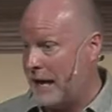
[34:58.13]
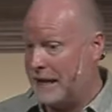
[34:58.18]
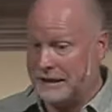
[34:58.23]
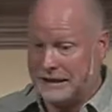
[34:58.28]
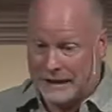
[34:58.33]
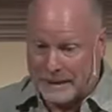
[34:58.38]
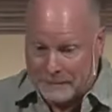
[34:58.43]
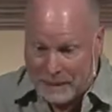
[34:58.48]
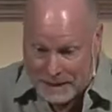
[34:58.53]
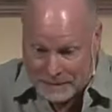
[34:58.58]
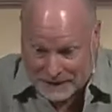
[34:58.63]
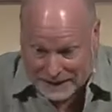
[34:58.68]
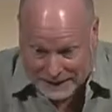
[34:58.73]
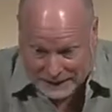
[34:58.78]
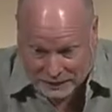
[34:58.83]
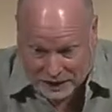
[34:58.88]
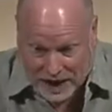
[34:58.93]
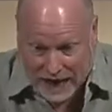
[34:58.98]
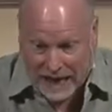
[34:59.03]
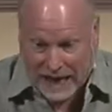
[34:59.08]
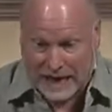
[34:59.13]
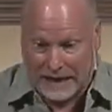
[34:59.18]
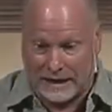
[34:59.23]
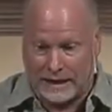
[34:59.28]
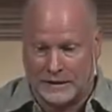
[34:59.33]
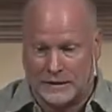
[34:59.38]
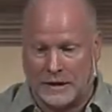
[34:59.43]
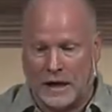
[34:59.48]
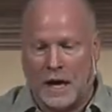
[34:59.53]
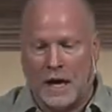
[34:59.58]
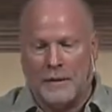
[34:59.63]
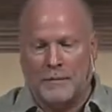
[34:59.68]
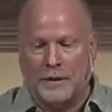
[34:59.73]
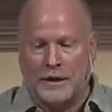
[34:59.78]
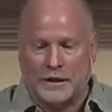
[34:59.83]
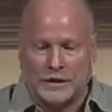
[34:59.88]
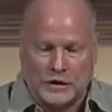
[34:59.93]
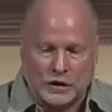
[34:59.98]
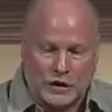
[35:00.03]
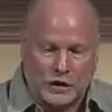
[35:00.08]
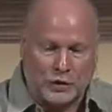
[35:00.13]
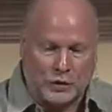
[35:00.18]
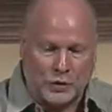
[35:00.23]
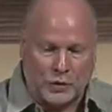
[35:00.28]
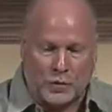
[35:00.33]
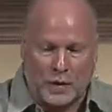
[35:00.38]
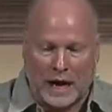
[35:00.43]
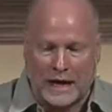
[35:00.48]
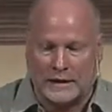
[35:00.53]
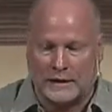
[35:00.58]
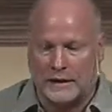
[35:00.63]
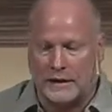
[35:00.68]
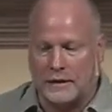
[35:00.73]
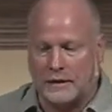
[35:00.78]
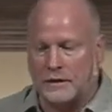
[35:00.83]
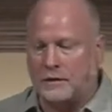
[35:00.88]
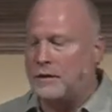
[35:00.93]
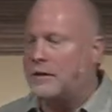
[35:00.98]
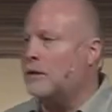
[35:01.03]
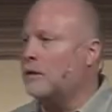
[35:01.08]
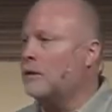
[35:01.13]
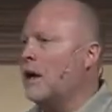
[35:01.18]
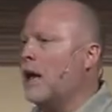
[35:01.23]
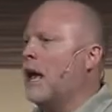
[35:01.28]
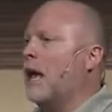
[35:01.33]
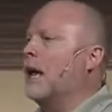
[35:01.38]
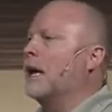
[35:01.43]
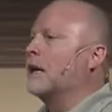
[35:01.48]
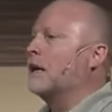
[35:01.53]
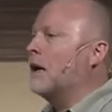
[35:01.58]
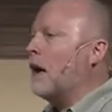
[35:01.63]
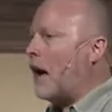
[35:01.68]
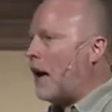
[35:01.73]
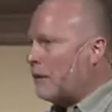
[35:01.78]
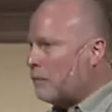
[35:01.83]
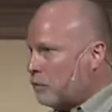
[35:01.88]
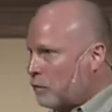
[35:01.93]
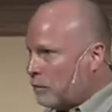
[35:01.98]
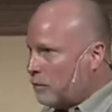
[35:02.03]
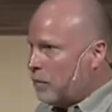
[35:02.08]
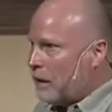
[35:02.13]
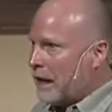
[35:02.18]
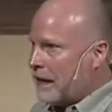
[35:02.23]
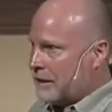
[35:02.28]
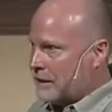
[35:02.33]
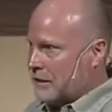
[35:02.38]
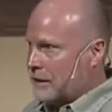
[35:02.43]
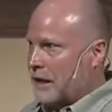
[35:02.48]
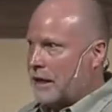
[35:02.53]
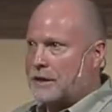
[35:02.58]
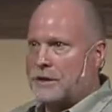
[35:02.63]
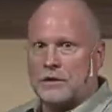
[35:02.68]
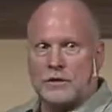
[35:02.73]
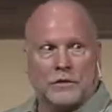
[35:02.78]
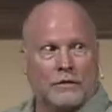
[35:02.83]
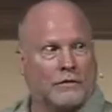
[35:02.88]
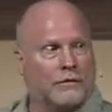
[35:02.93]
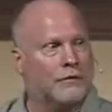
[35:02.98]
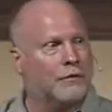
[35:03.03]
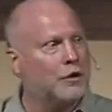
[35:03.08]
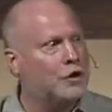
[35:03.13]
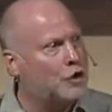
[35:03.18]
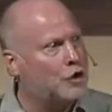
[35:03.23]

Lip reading: at us, maybe even hate us. But it's still the right thing to do, and God will bless us for